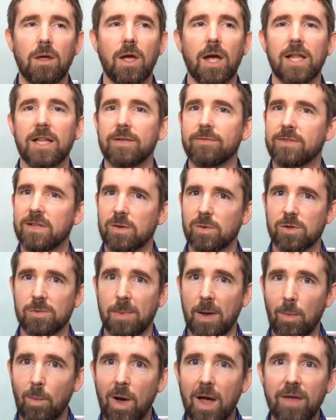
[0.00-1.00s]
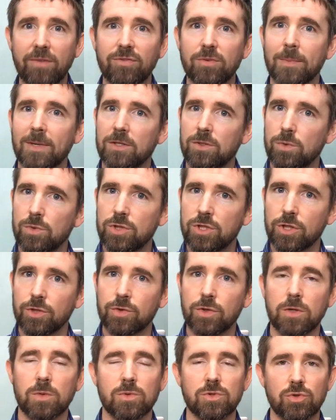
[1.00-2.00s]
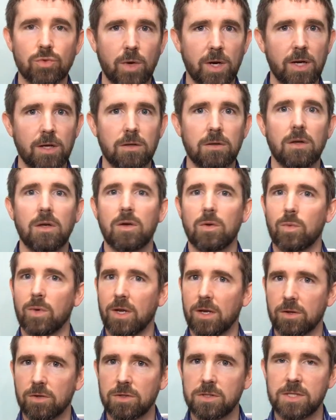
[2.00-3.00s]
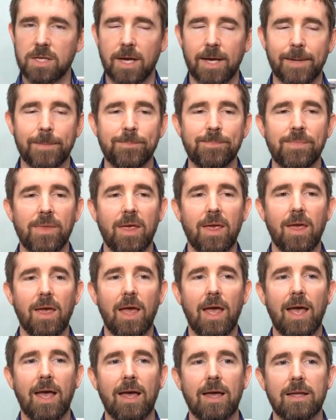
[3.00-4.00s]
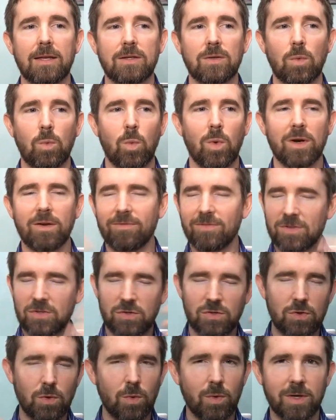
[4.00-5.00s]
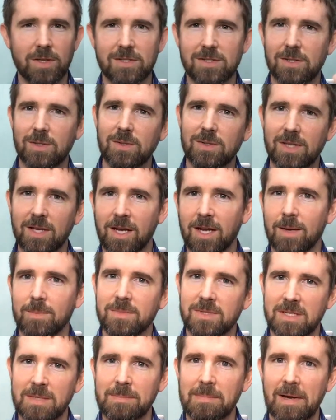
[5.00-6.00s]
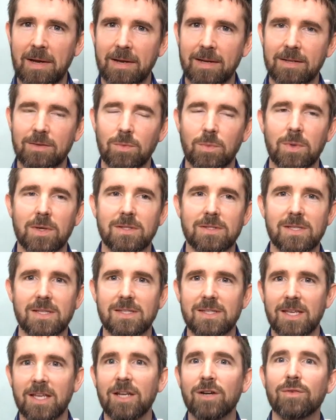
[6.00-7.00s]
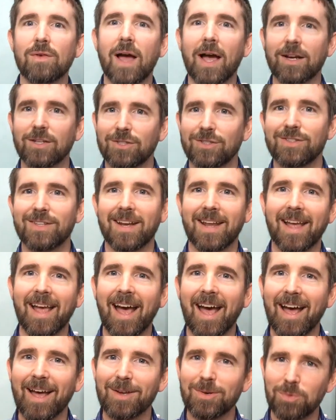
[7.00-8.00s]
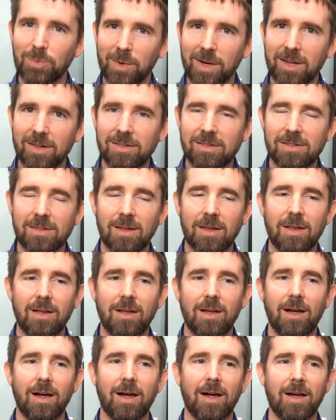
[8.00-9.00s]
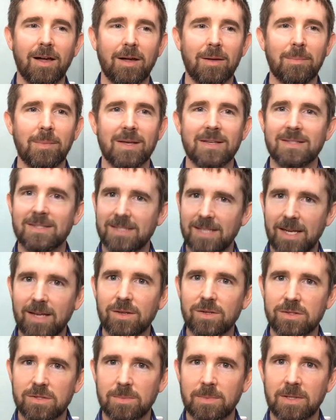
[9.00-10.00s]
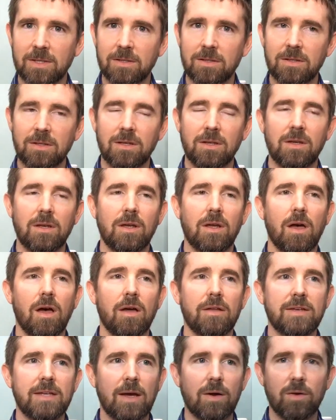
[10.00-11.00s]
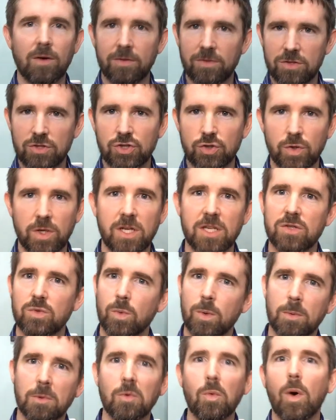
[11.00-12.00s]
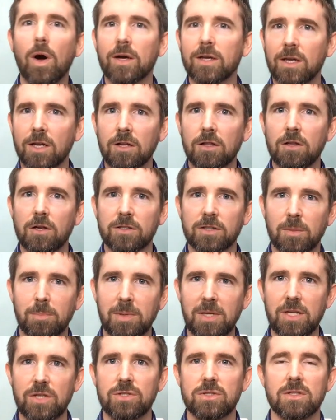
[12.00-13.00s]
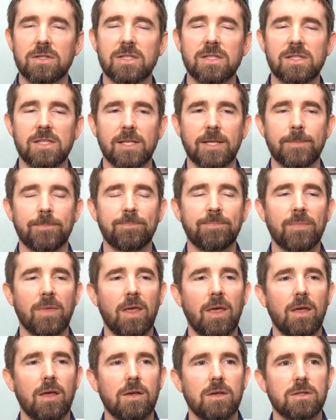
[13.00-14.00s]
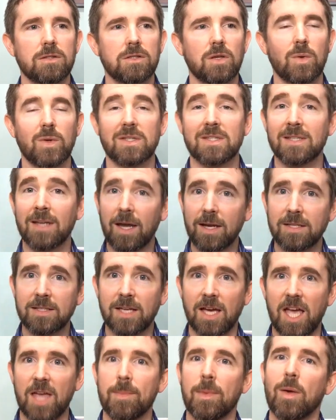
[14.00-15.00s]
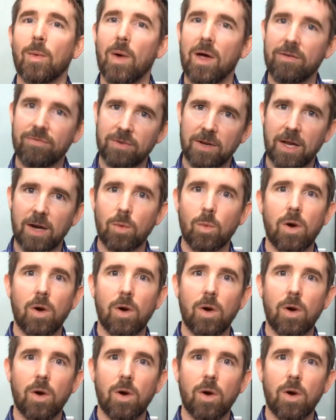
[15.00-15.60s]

I lived there with my wife and my two children. It was great. We had a good time. And one of the stories, though, that comes to mind was this interaction that I had with a salesman down on the street as we were walking along the beach in the city. So it's nighttime. My wife and I are